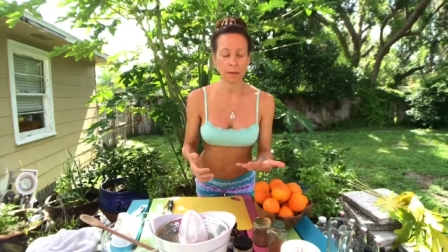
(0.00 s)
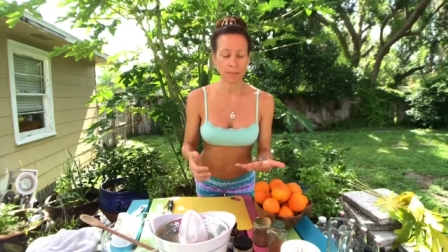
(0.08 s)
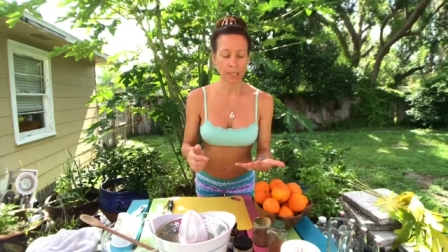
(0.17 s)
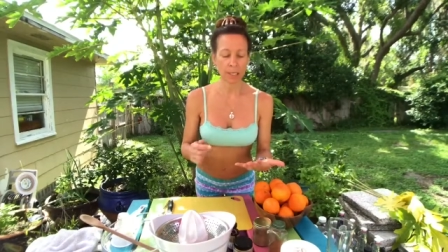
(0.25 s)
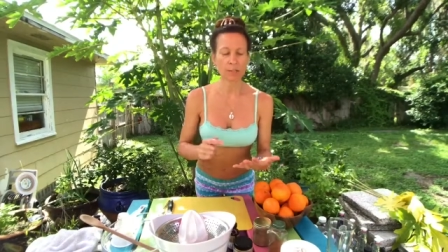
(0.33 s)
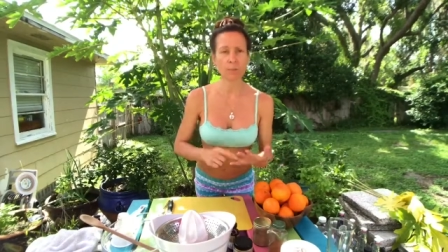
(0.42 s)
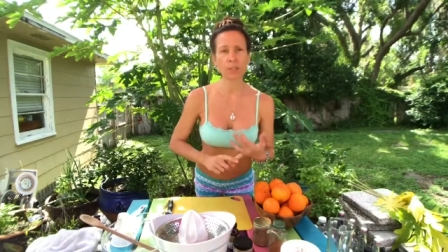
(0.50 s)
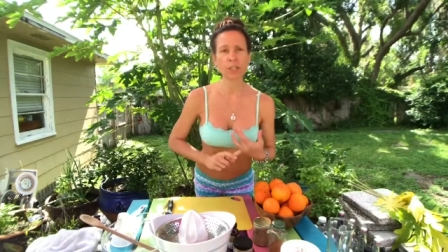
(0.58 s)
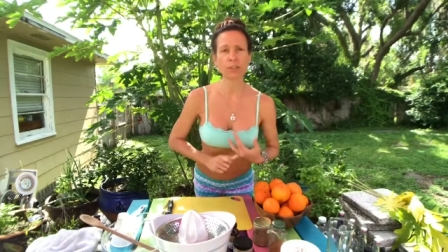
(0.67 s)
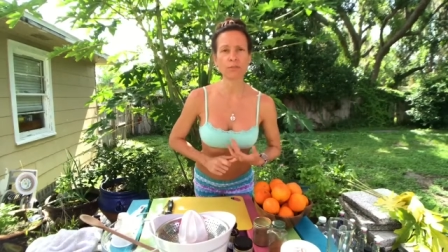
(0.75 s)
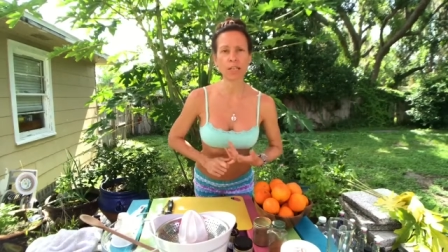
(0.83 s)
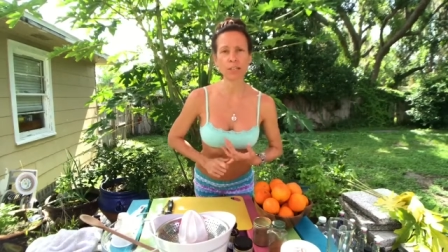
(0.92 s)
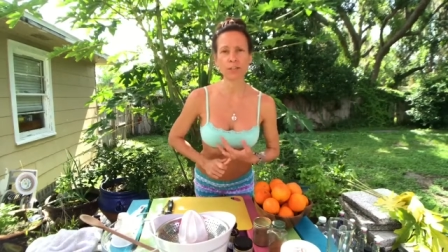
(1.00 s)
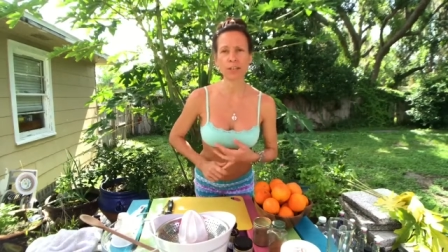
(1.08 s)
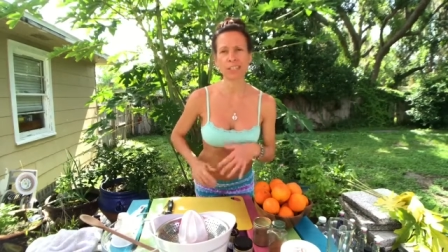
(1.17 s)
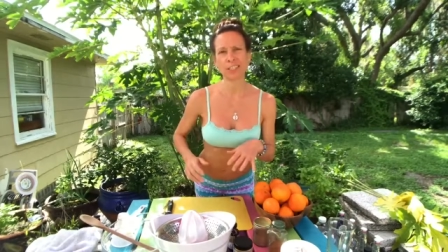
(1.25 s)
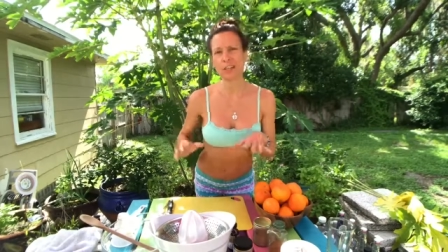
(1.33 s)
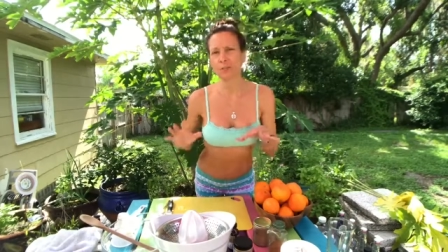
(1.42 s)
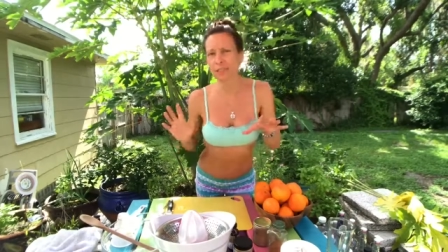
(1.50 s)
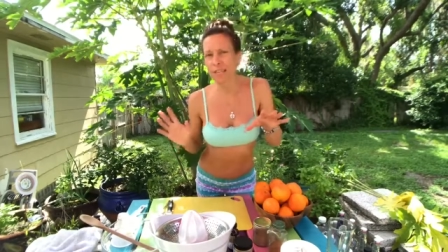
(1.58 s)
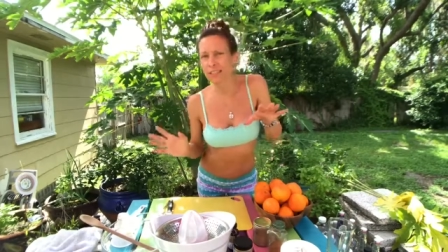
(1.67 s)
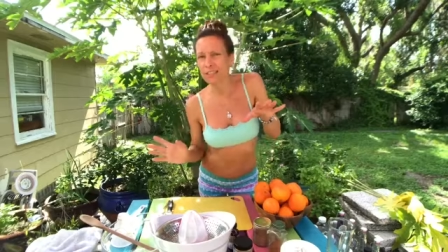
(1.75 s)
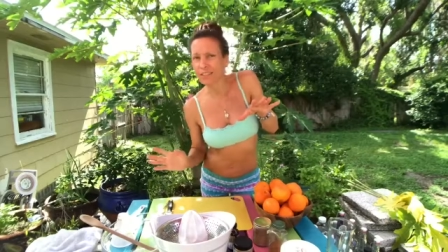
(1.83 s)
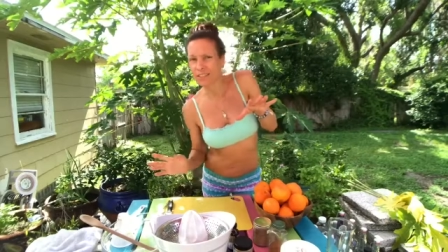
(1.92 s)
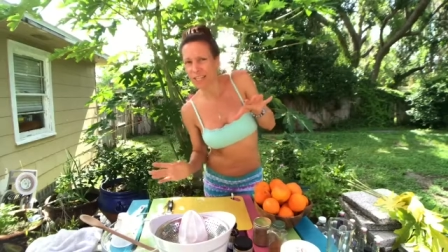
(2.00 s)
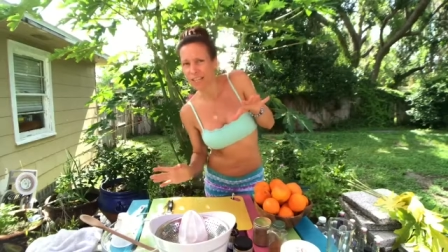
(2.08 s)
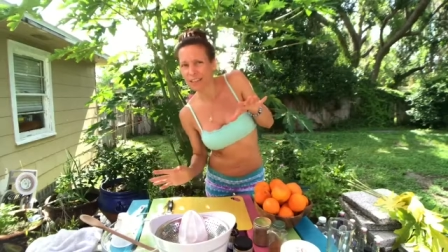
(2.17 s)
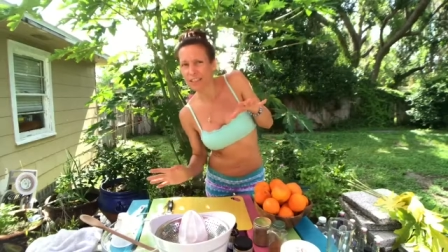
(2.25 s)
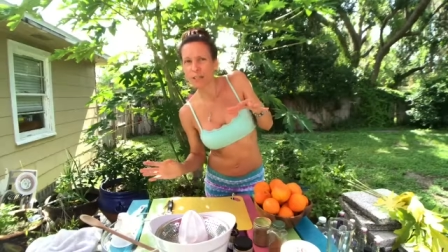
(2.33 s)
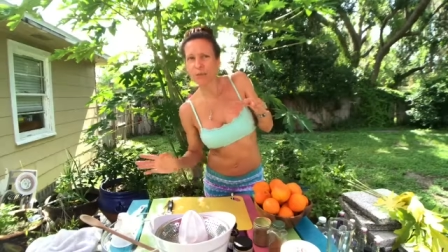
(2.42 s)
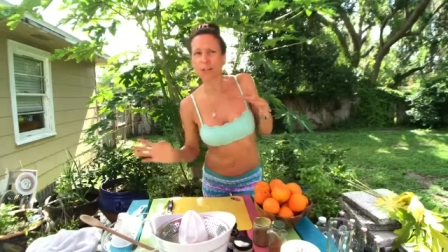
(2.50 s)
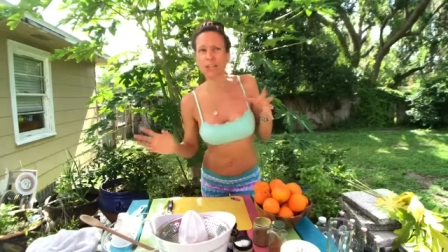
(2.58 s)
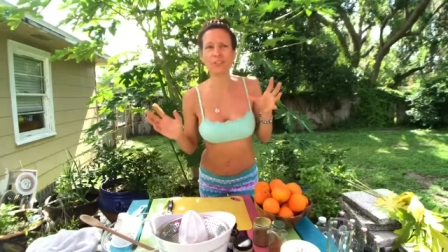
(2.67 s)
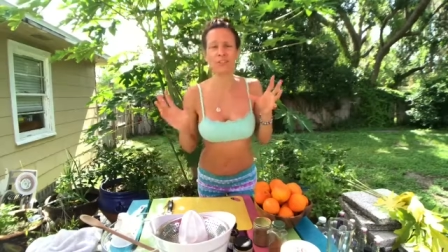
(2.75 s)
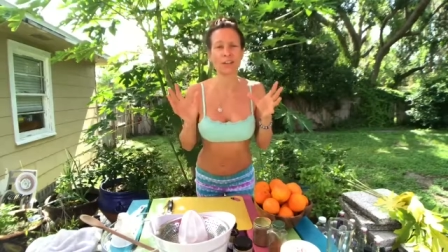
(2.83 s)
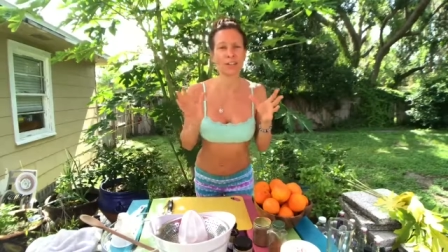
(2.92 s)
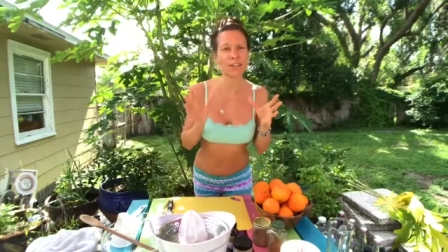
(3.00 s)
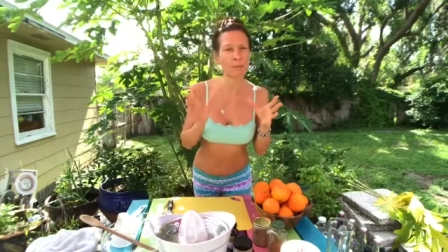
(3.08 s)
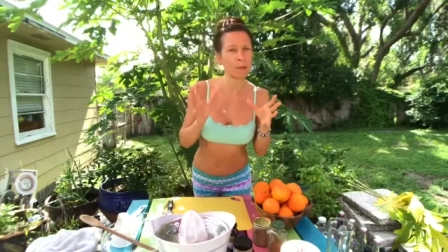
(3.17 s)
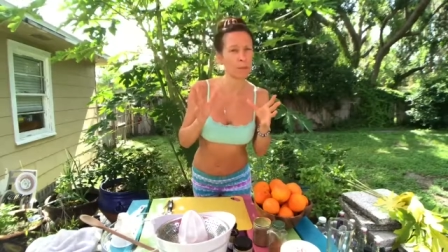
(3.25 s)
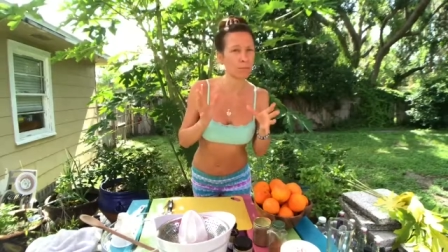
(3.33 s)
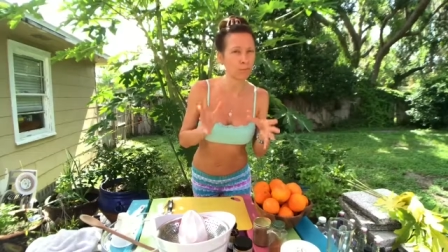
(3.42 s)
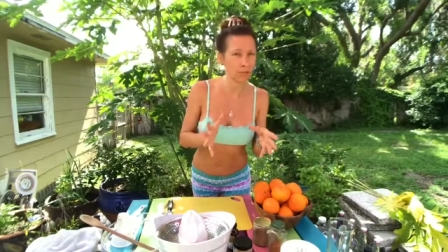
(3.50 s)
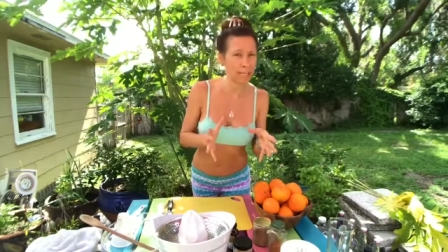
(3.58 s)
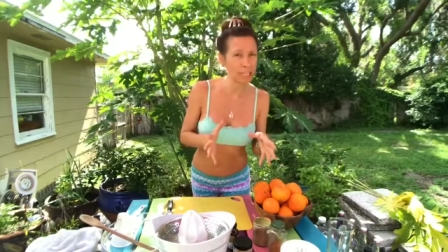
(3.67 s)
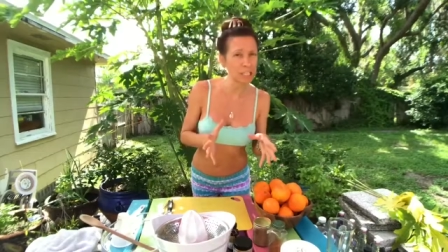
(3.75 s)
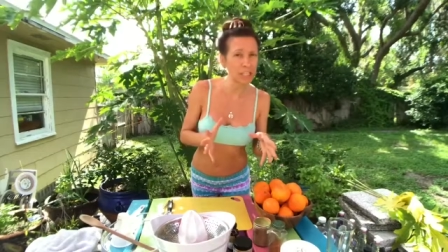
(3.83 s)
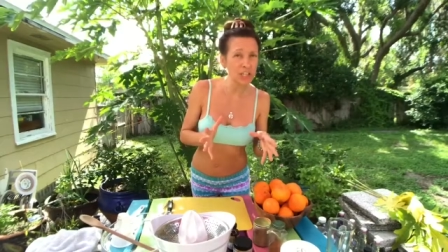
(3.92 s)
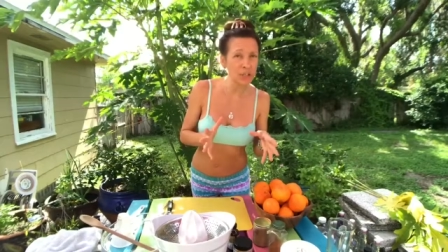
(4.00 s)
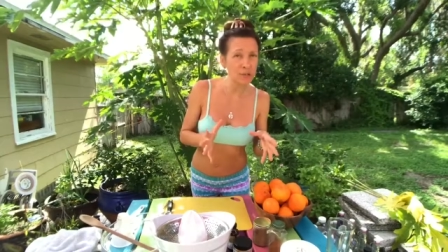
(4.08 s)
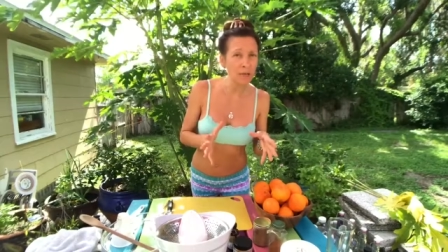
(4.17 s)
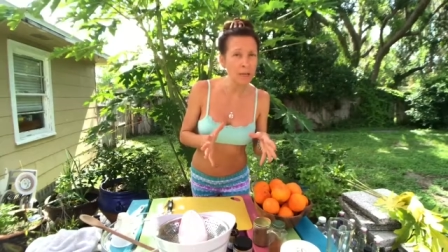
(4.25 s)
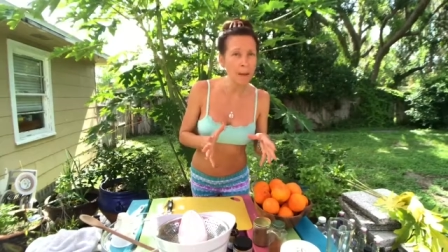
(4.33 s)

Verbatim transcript: because Mercury retrograde, you don't necessarily want to start something brand new,